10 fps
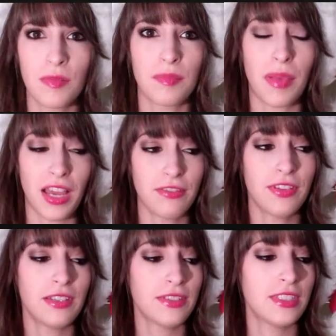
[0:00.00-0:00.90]
My
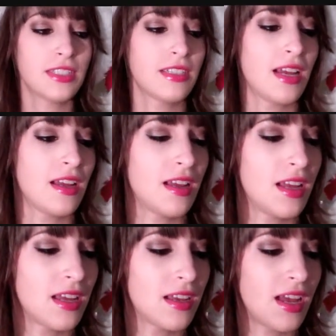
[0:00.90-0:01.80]
favorite
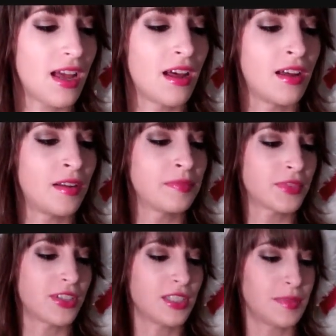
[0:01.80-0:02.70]

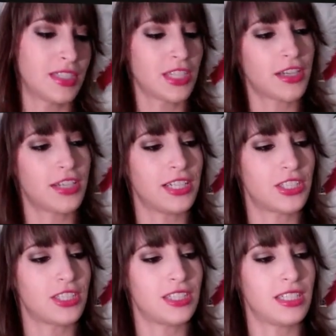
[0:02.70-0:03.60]
Christmas
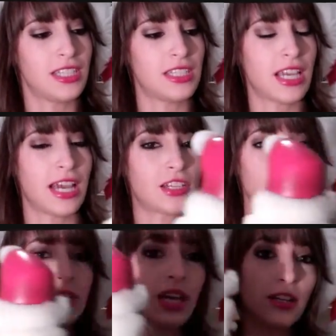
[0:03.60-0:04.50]
decoration is
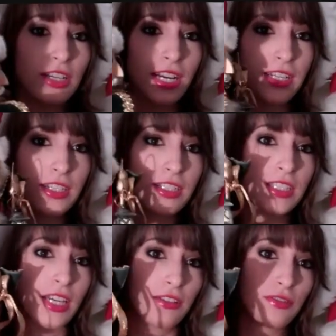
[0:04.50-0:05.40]
actually
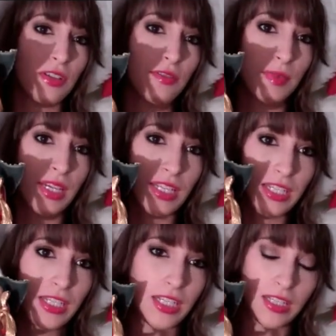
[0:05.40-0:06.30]
nutcrackers. I have one of mine
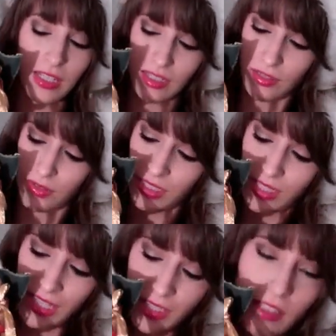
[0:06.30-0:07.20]
here. I know
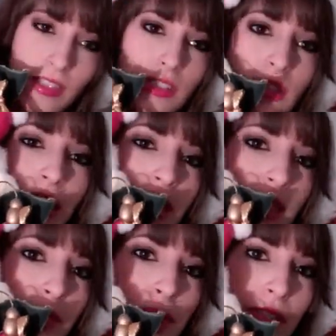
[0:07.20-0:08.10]
his hand's a little
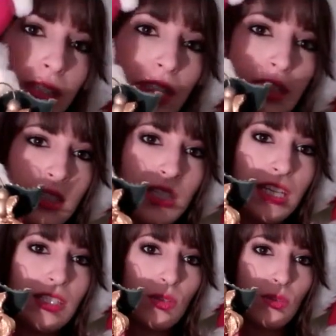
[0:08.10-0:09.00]
dinged, but
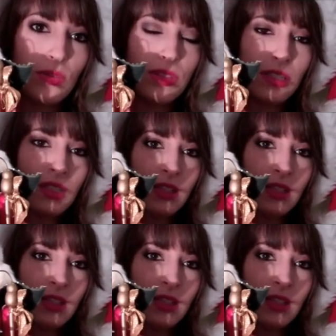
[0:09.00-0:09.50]
he's old.